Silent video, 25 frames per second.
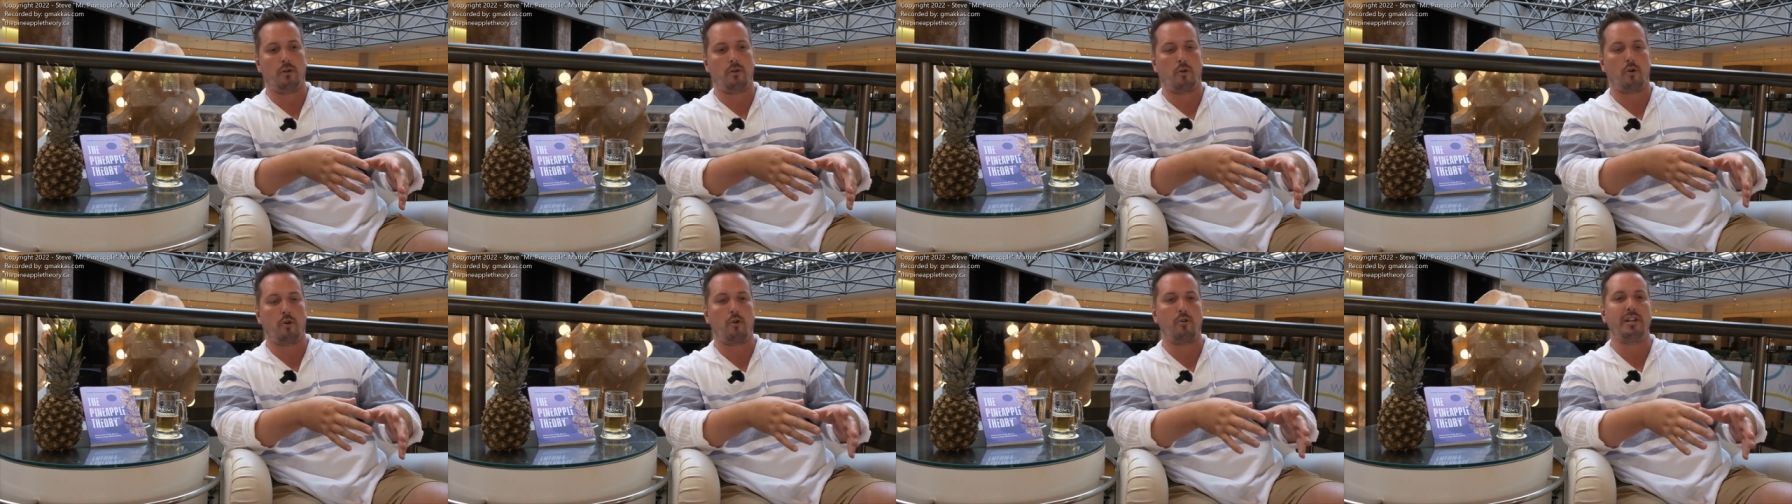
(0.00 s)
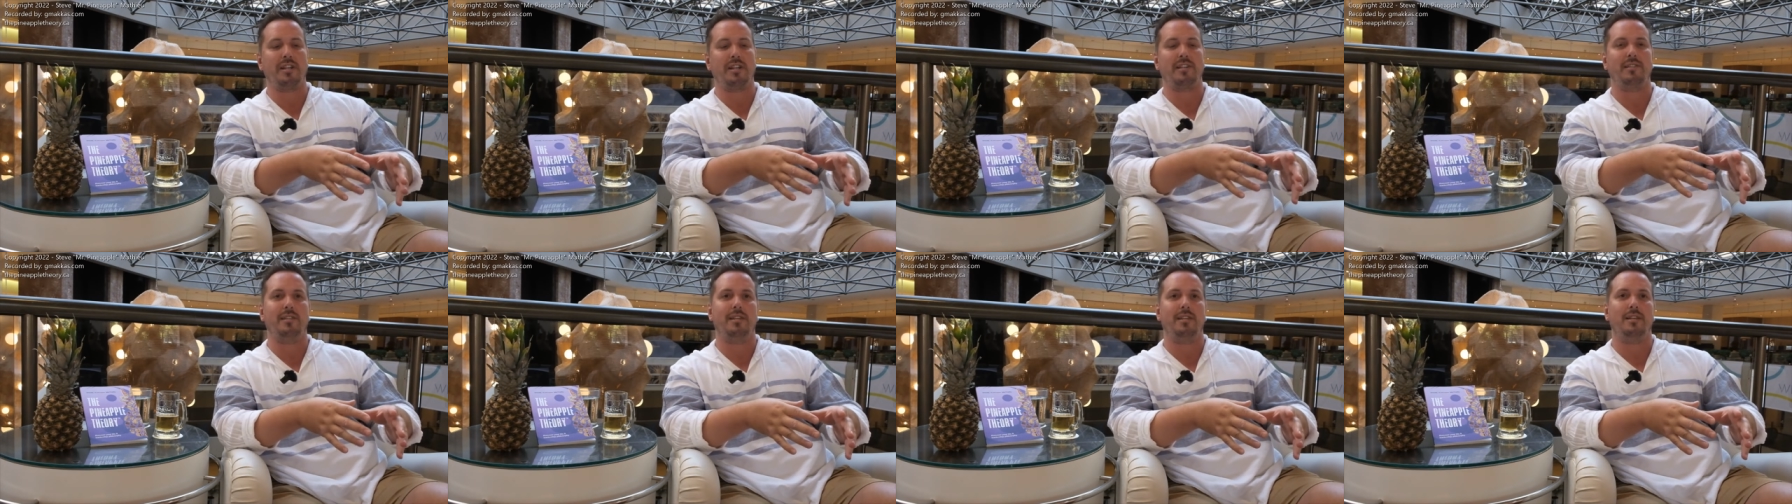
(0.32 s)

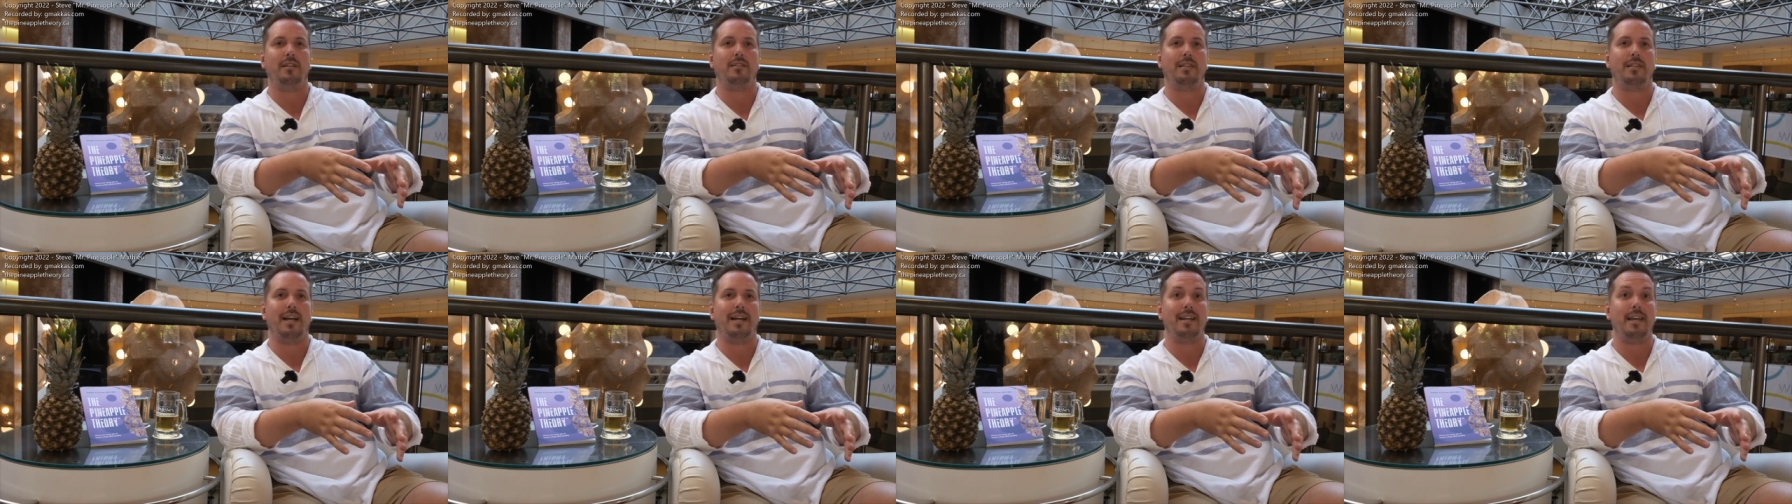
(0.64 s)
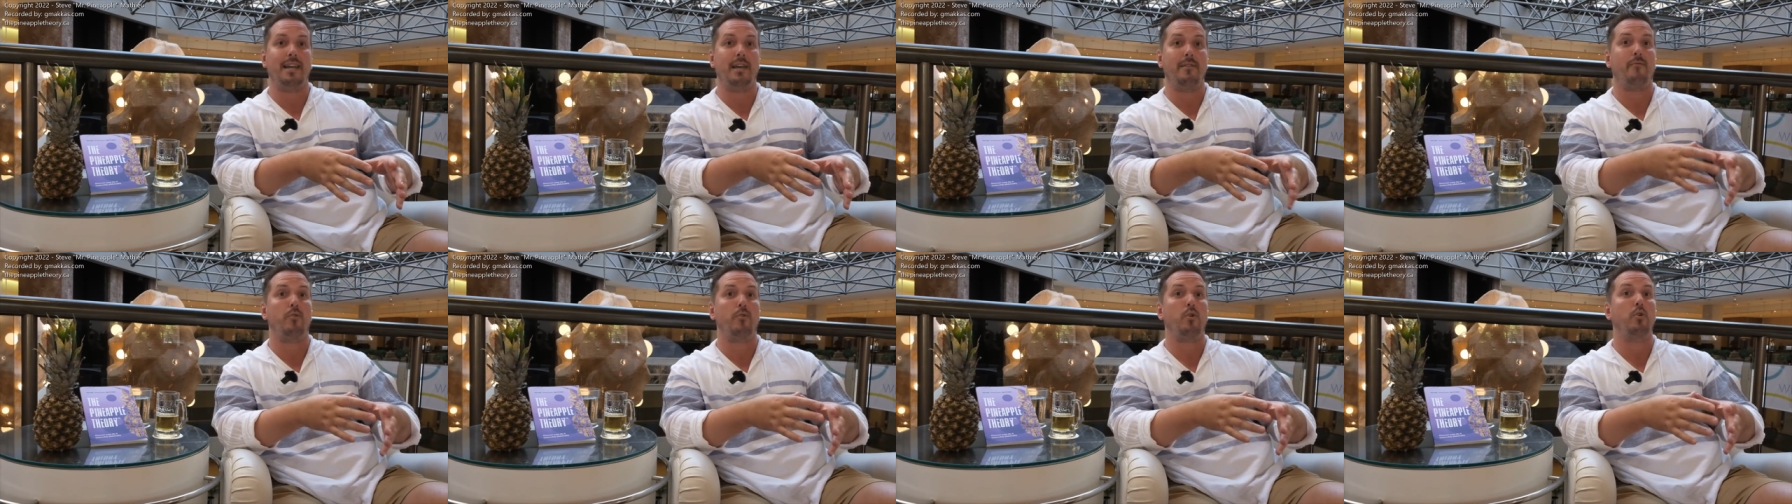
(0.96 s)
learning this at
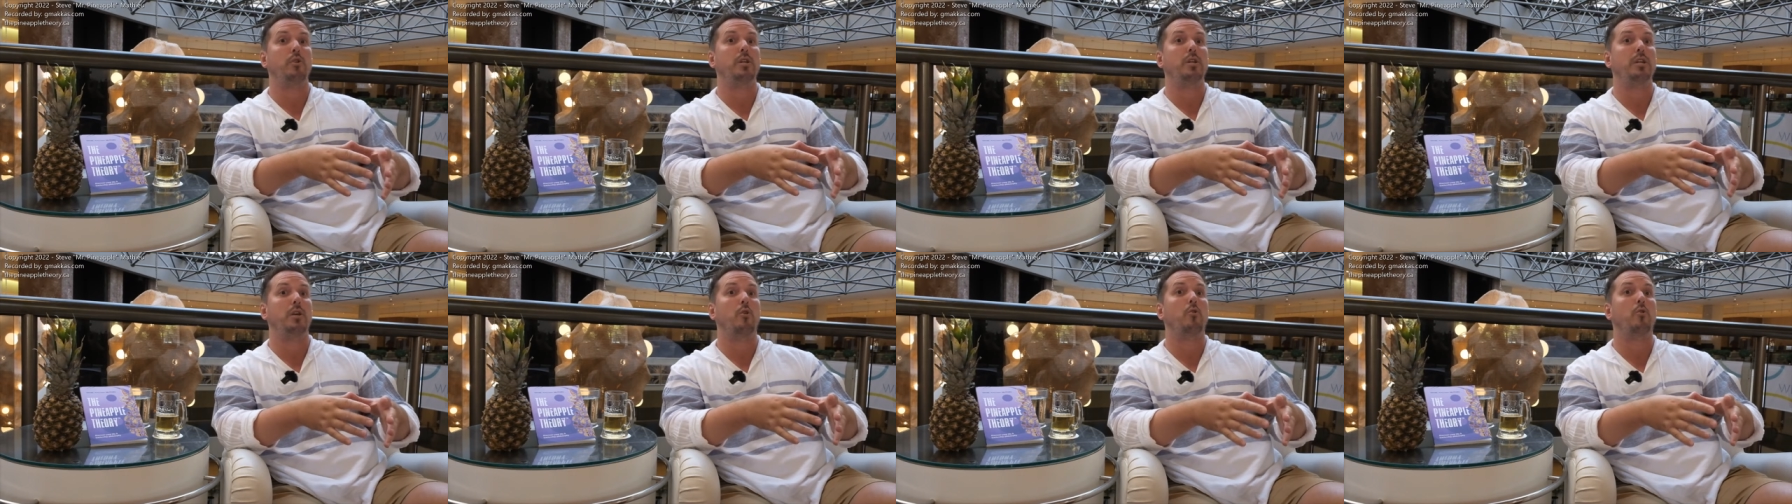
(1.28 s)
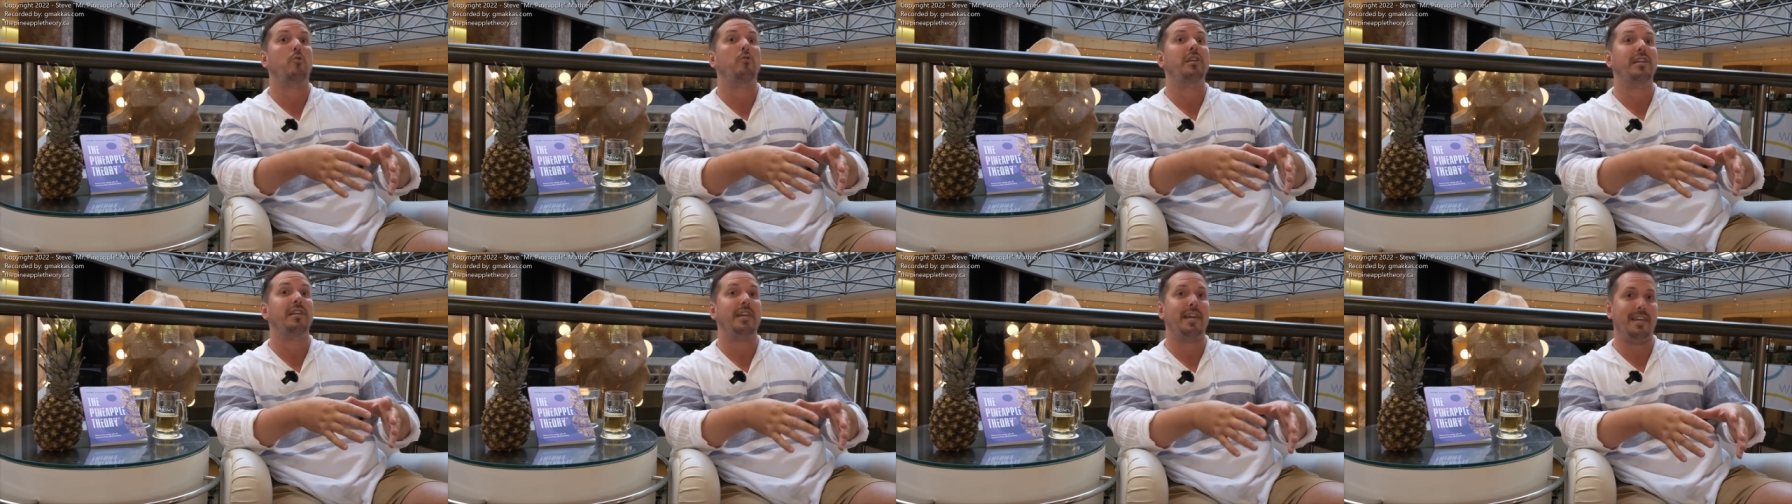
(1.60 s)
a very
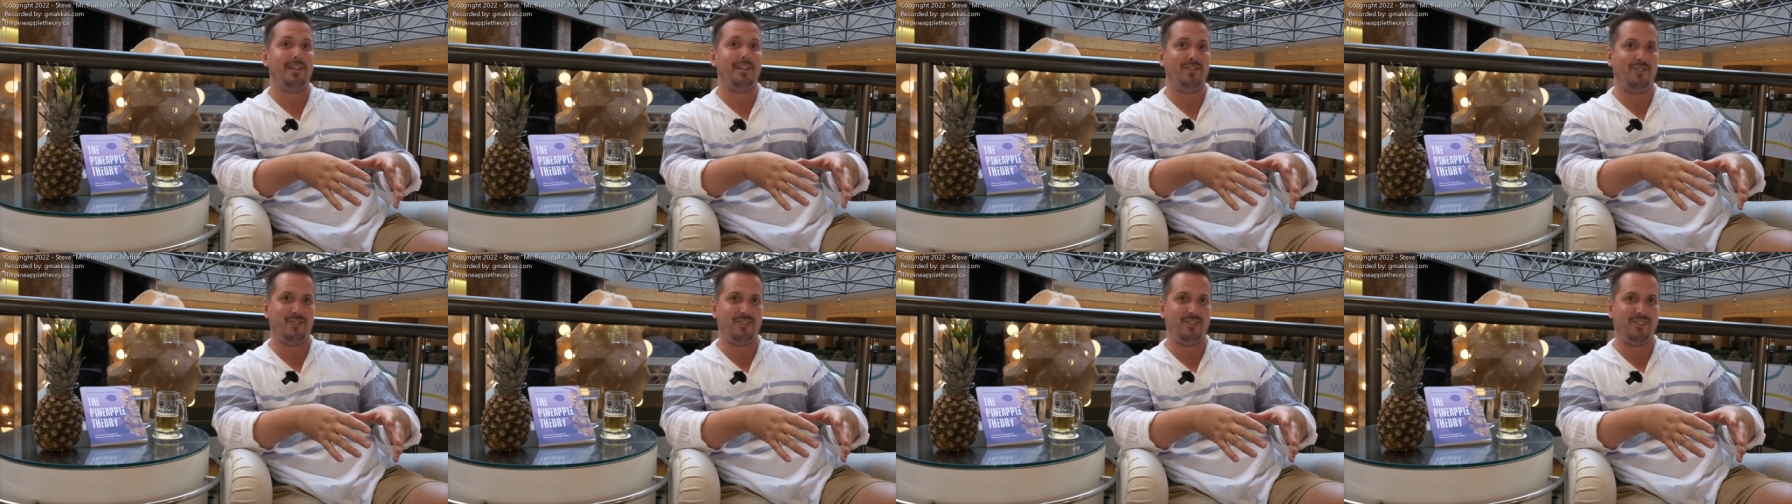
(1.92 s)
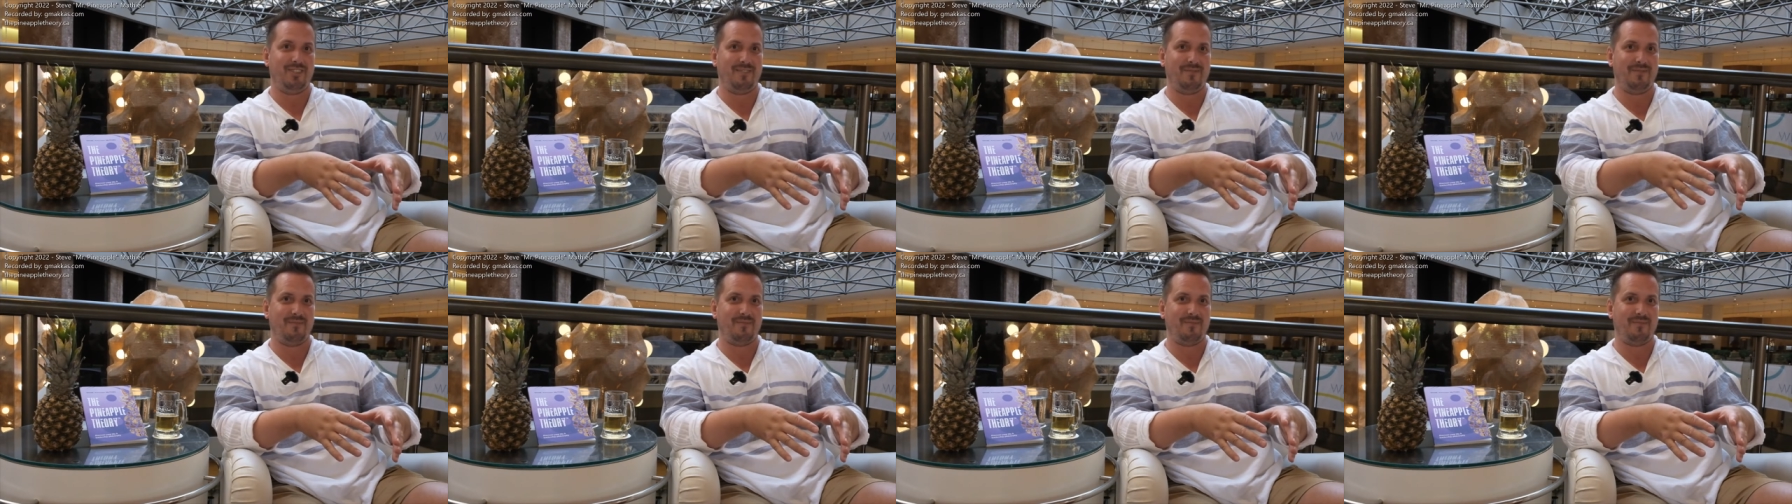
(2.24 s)
early age.